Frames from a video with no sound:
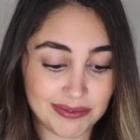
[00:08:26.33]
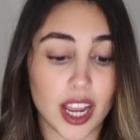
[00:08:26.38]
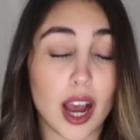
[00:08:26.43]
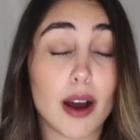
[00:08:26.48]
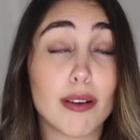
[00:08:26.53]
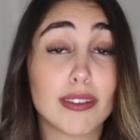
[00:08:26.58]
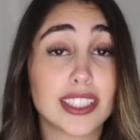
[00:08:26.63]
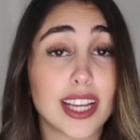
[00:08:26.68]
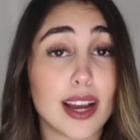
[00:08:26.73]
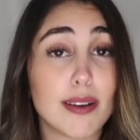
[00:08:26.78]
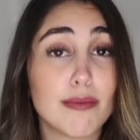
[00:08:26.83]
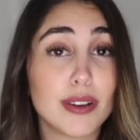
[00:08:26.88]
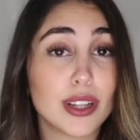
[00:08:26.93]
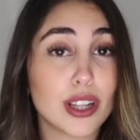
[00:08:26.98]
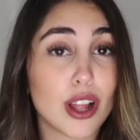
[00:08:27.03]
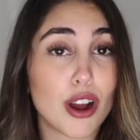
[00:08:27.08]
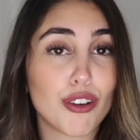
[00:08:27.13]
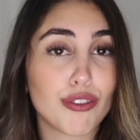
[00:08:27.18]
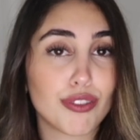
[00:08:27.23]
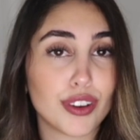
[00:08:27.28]
Comment down
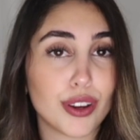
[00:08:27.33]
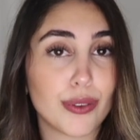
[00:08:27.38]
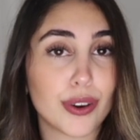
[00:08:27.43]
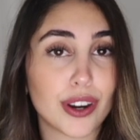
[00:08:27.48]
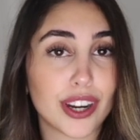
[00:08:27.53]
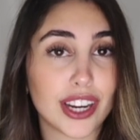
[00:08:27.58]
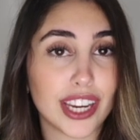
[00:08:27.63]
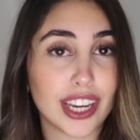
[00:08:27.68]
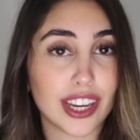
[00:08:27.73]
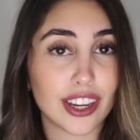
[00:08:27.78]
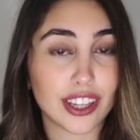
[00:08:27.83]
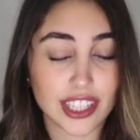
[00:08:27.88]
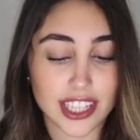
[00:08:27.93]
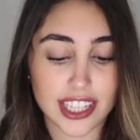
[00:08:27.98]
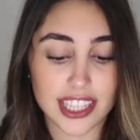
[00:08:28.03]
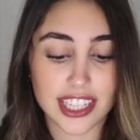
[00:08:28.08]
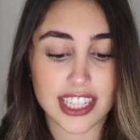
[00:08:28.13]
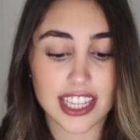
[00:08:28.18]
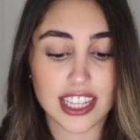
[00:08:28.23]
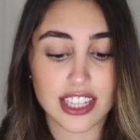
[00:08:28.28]
below if you were here
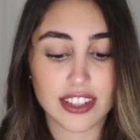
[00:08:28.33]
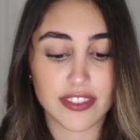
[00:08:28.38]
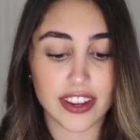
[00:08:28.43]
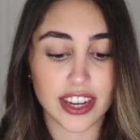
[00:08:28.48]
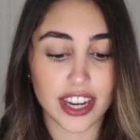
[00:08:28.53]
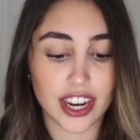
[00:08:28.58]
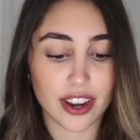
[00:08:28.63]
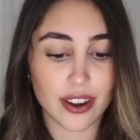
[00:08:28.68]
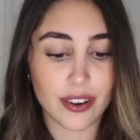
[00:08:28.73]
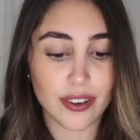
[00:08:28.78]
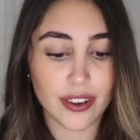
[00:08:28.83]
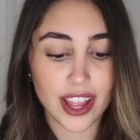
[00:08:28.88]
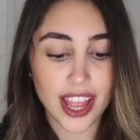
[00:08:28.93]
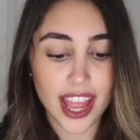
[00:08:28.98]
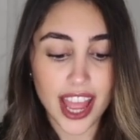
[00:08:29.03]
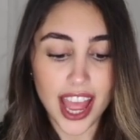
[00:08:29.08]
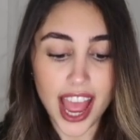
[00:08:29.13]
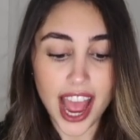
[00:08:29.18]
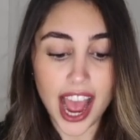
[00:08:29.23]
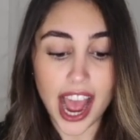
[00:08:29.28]
since this video.
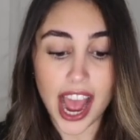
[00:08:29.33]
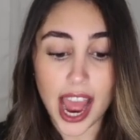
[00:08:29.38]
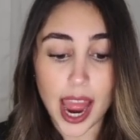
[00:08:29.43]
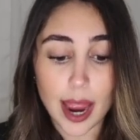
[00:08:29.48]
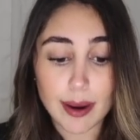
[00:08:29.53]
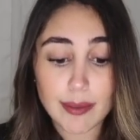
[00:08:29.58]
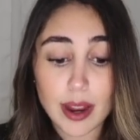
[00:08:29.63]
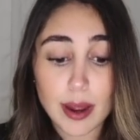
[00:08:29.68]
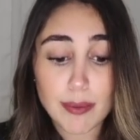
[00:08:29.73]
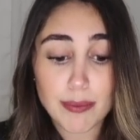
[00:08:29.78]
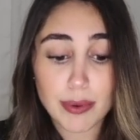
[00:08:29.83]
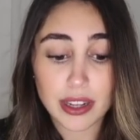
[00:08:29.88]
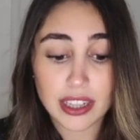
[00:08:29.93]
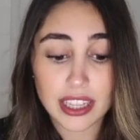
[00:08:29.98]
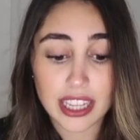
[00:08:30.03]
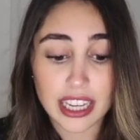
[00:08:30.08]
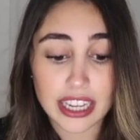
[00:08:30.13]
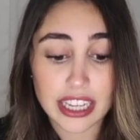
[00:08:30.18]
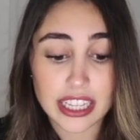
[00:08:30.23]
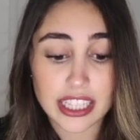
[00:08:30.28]
I'm gonna put
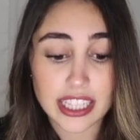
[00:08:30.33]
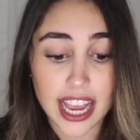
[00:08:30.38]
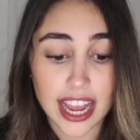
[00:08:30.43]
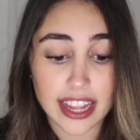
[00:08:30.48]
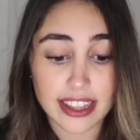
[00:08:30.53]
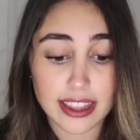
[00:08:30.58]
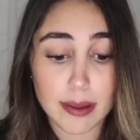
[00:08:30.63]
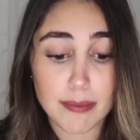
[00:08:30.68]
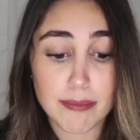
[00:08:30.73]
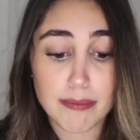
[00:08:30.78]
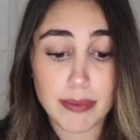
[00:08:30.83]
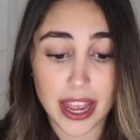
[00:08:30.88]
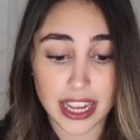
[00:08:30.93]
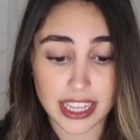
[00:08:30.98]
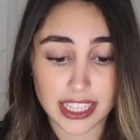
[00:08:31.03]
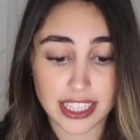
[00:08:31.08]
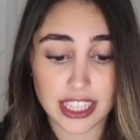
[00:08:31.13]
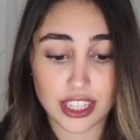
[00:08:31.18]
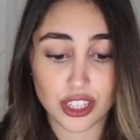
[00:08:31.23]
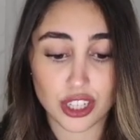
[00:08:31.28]
this at the
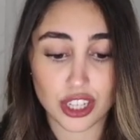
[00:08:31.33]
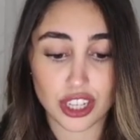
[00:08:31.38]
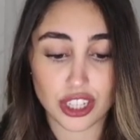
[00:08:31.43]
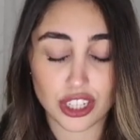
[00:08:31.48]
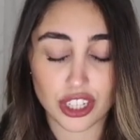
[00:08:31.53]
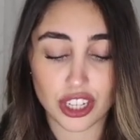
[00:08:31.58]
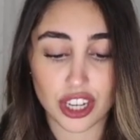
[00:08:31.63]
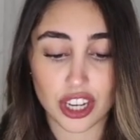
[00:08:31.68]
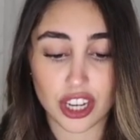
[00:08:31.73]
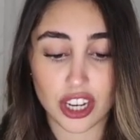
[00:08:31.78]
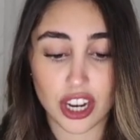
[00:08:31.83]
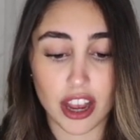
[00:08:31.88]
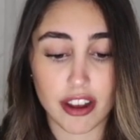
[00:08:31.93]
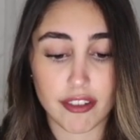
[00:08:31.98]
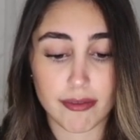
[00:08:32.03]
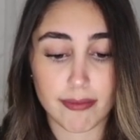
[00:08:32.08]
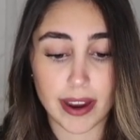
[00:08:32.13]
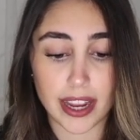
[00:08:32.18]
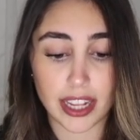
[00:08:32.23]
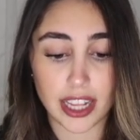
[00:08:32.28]
best decision
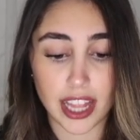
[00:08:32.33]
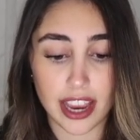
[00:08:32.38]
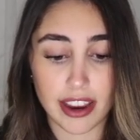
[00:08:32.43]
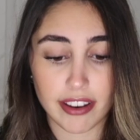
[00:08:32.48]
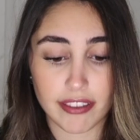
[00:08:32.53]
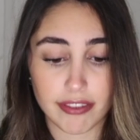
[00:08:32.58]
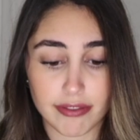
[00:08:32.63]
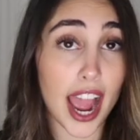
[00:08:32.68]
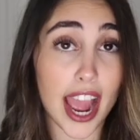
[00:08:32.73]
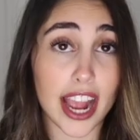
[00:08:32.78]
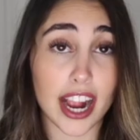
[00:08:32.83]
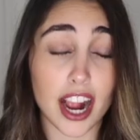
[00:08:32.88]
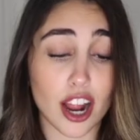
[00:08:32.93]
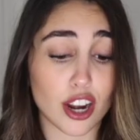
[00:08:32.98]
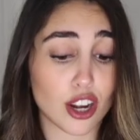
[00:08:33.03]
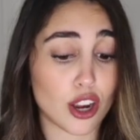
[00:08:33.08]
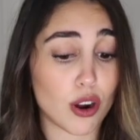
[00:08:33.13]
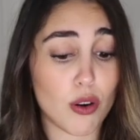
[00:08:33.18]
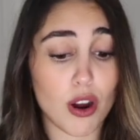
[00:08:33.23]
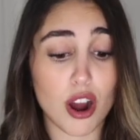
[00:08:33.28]
of my life. I
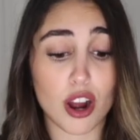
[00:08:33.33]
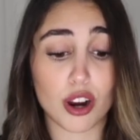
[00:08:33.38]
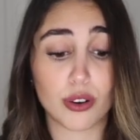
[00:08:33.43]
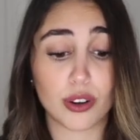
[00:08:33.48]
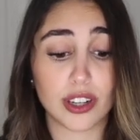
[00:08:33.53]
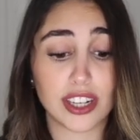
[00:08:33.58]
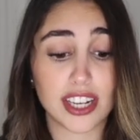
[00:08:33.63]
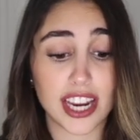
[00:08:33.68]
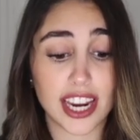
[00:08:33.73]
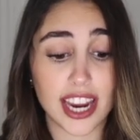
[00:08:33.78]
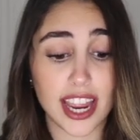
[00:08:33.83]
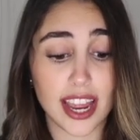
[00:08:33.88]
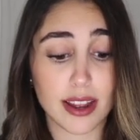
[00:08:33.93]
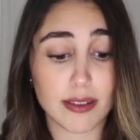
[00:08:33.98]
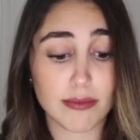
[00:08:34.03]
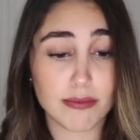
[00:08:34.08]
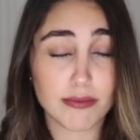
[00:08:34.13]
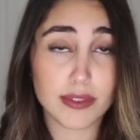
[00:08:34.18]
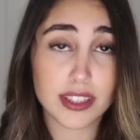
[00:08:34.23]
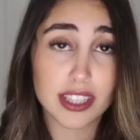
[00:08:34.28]
got no awkward
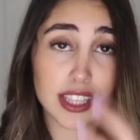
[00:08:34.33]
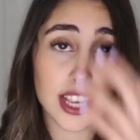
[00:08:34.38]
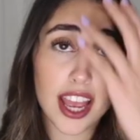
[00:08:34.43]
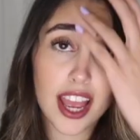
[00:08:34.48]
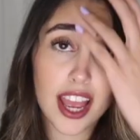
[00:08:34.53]
DMs.